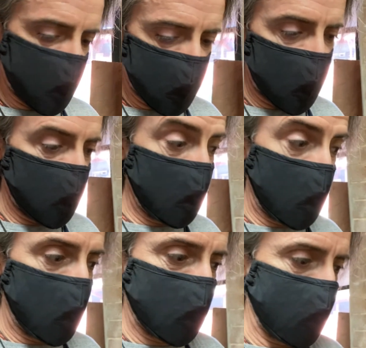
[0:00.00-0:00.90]
They feel
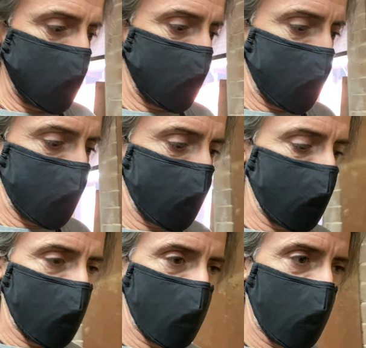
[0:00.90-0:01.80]
comfortable with one tool,
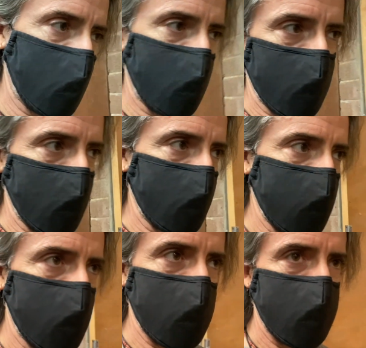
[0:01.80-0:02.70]
they'll go, oh, this
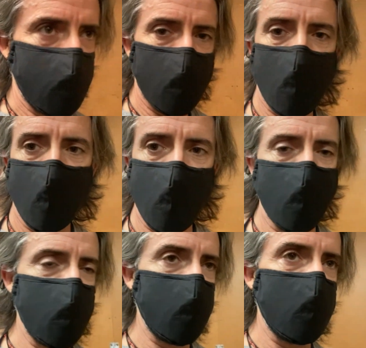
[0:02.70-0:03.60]
one's not working, I'll go and
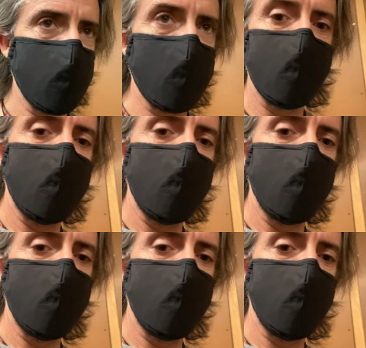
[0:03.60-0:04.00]
pick another one.